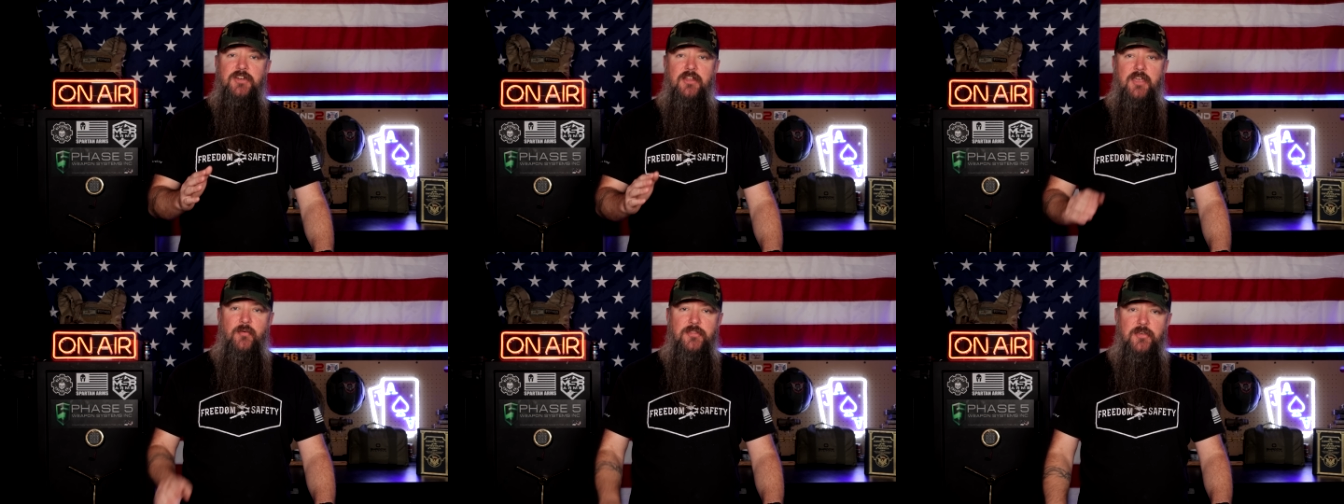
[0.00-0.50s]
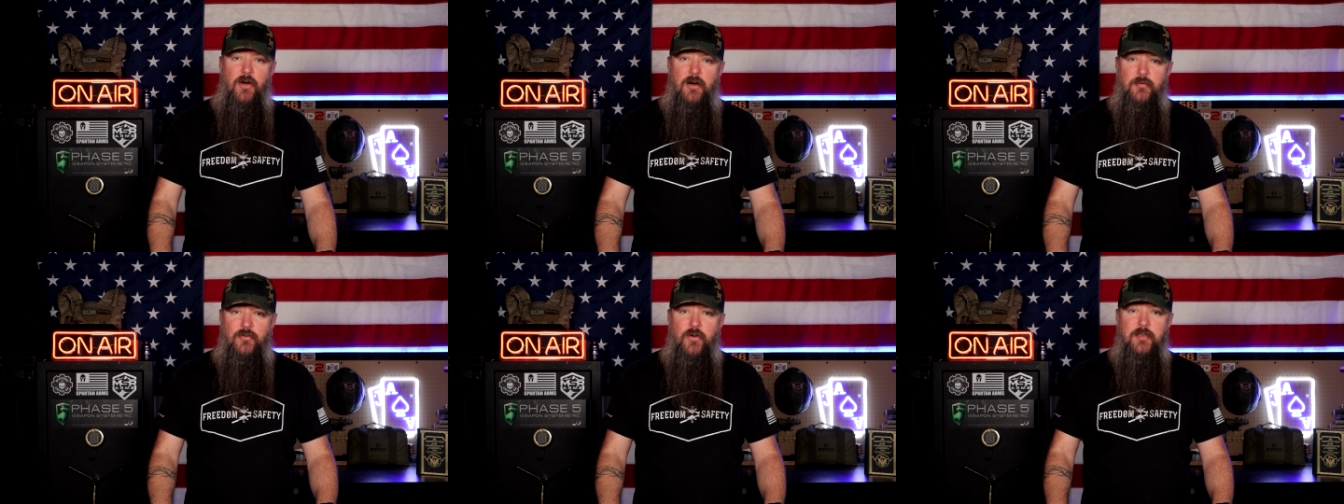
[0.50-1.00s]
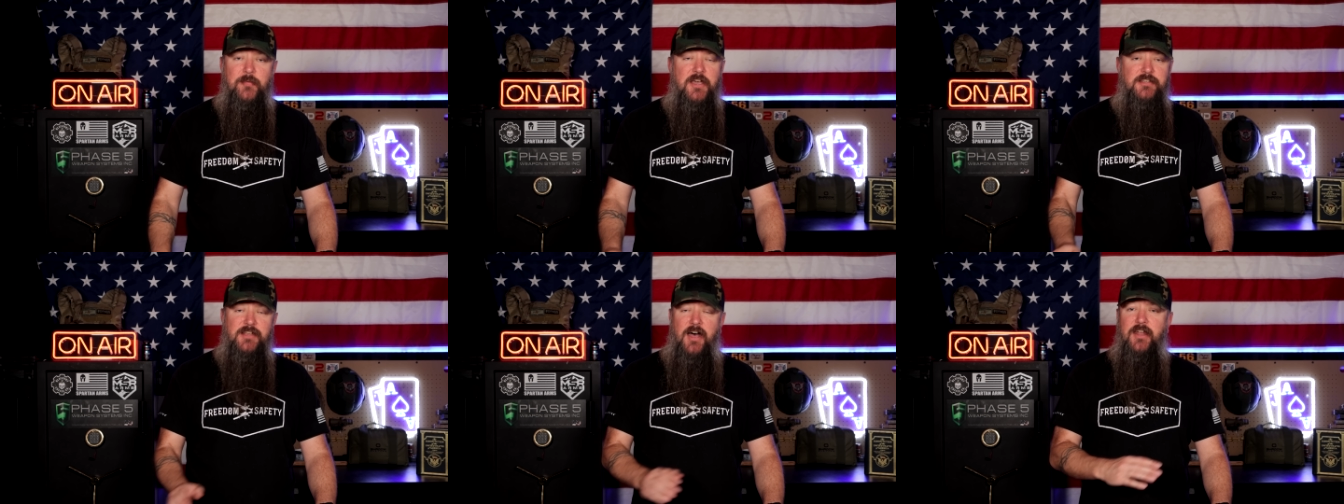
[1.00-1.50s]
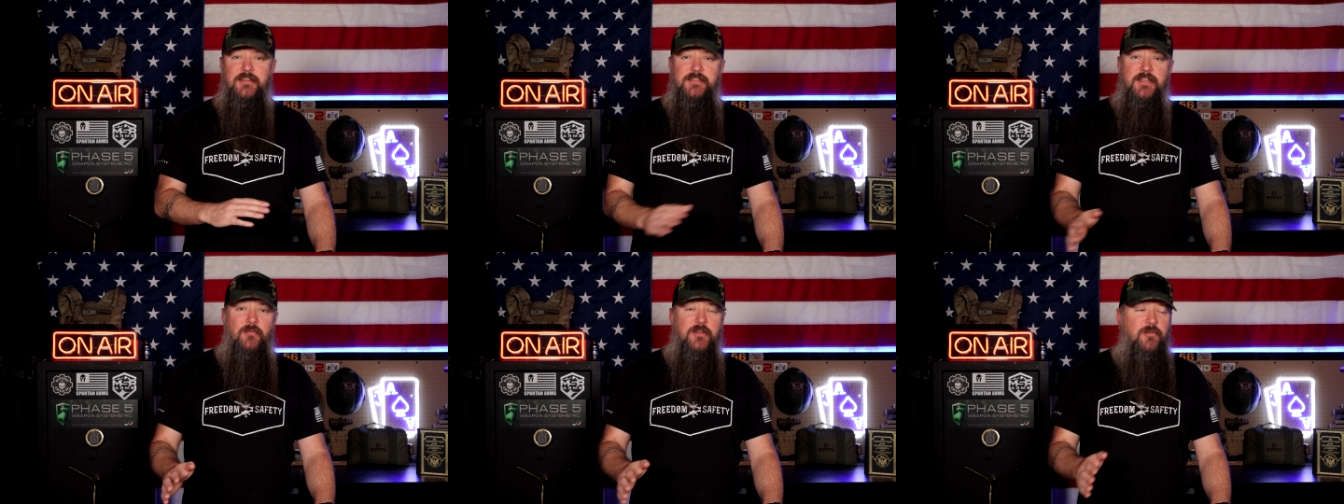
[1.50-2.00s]
to share that with you all real quick because
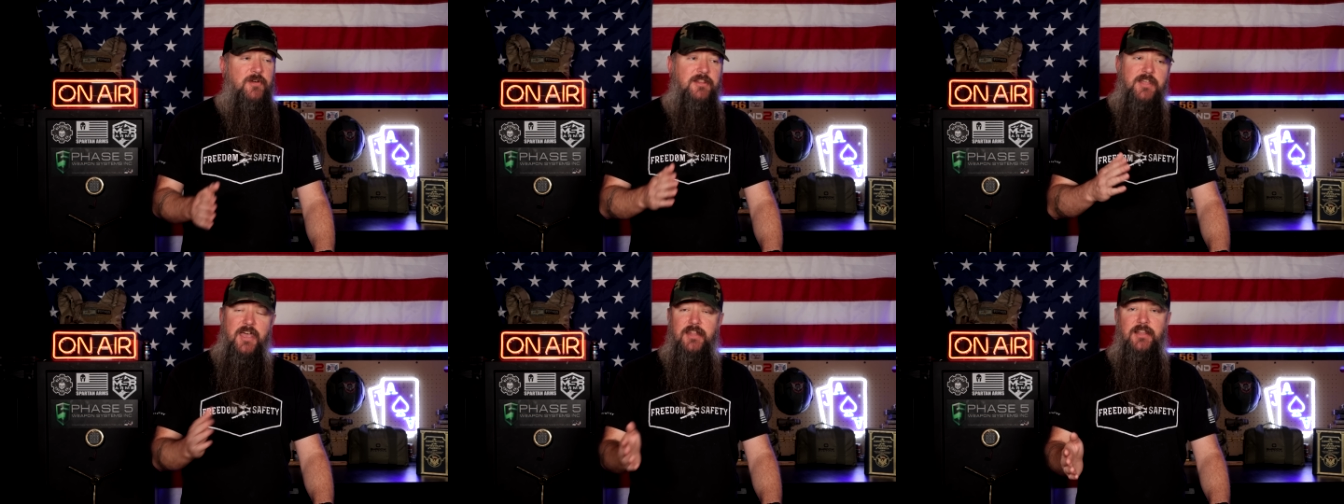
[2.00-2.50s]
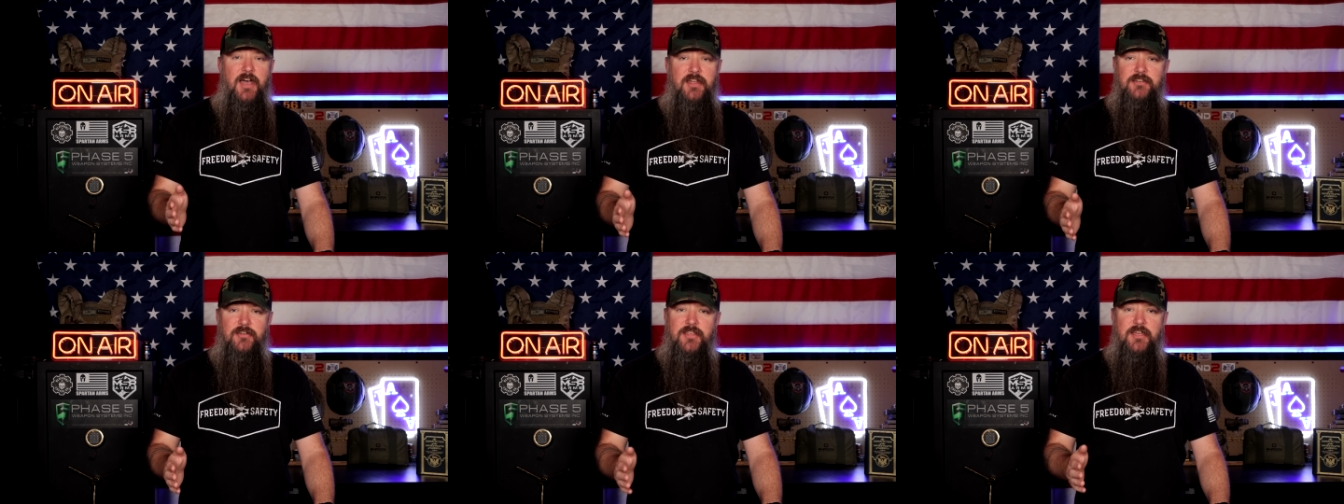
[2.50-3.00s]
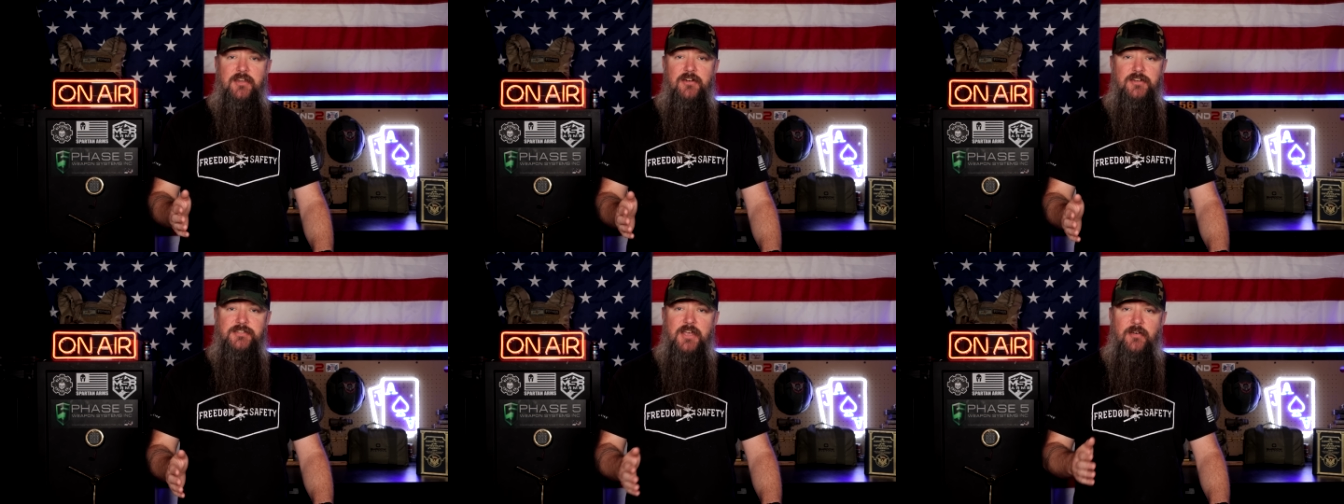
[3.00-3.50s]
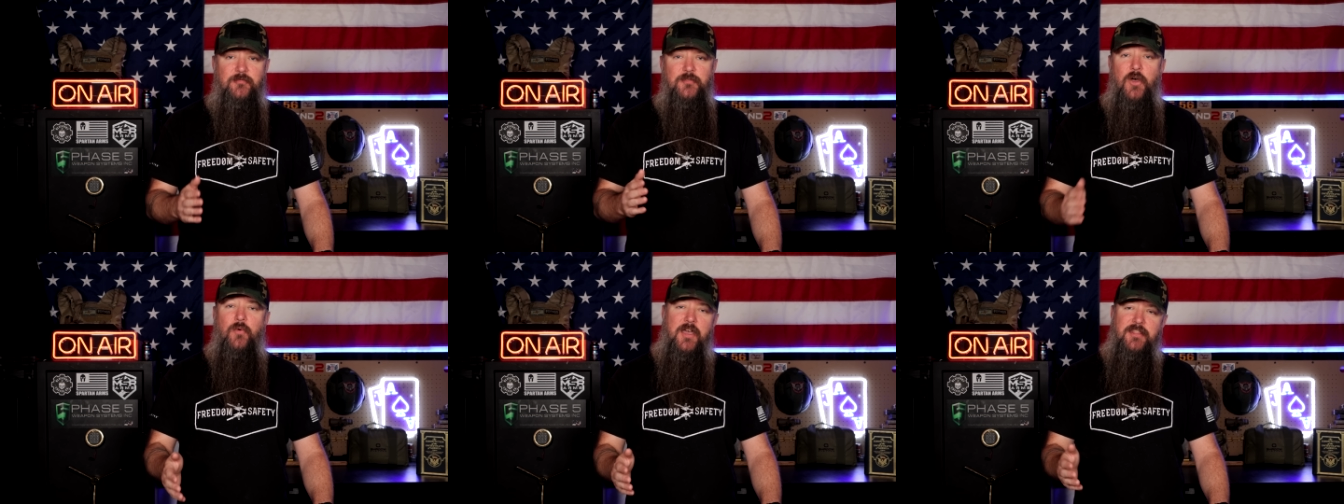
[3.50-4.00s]
honestly, when you read the headline, you're thinking to yourself,
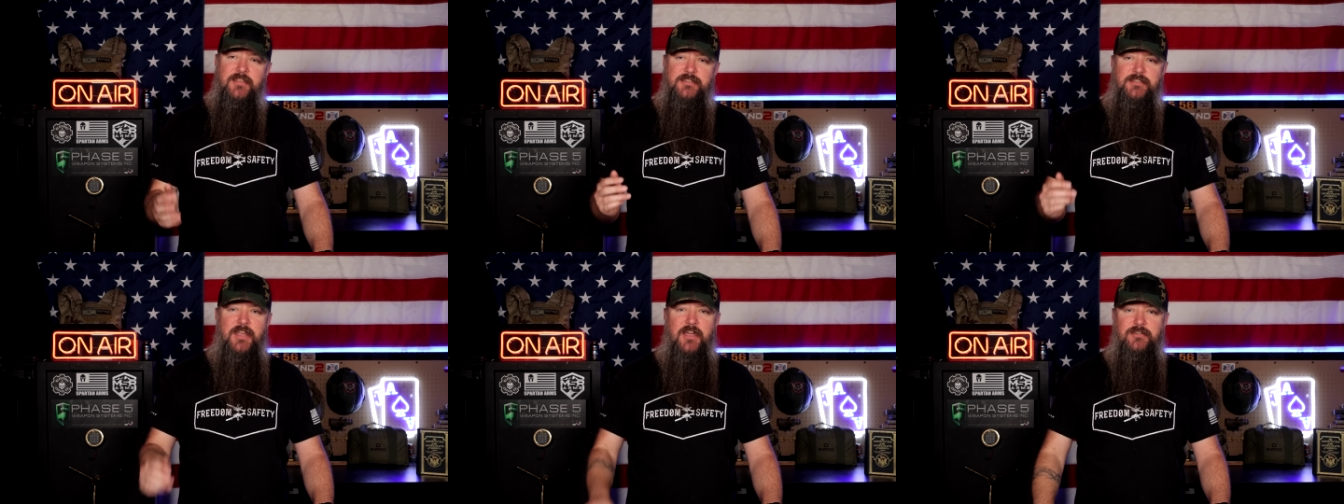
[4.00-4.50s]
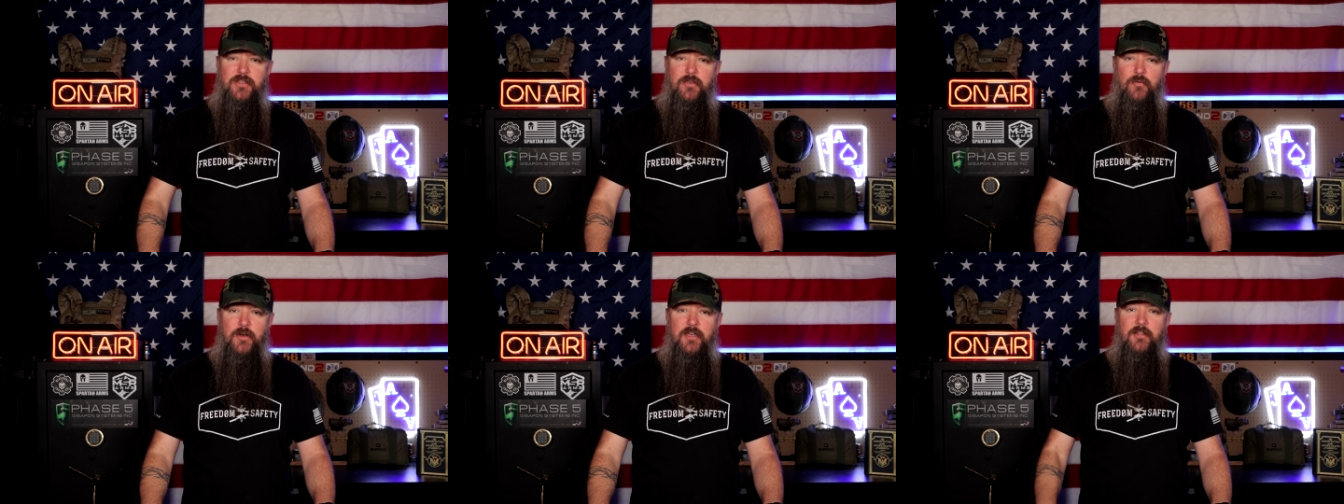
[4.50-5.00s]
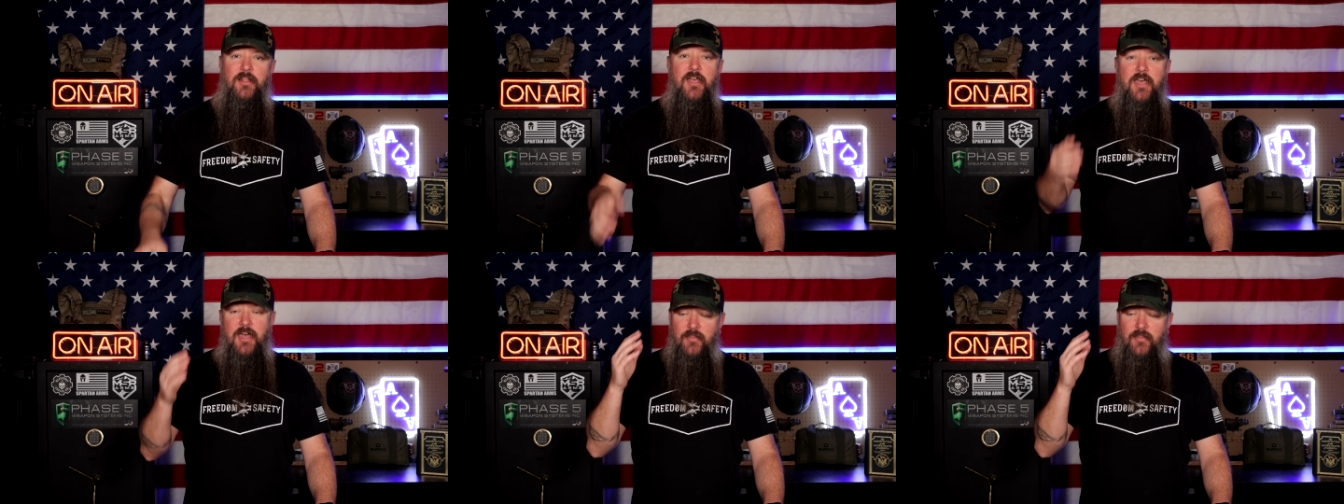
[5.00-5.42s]
no way, this is actually real.